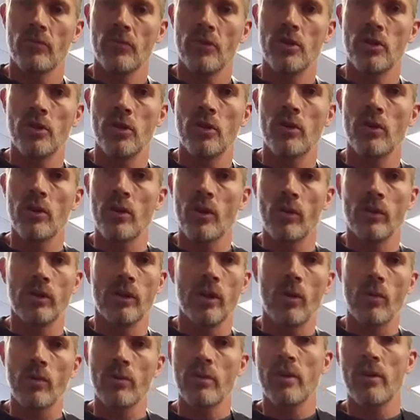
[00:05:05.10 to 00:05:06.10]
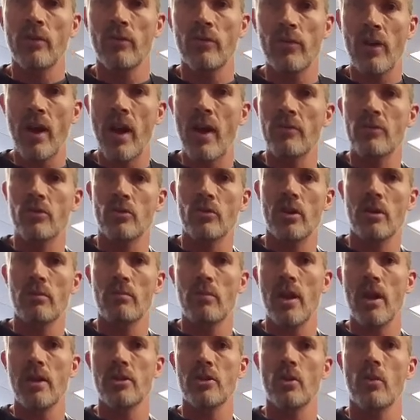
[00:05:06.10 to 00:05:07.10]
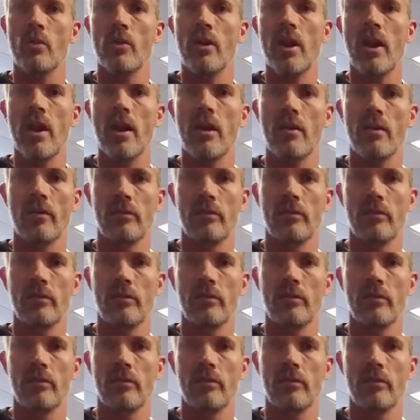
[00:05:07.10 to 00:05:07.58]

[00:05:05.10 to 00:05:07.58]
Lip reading: you can go lower than a 5-string banjo would have.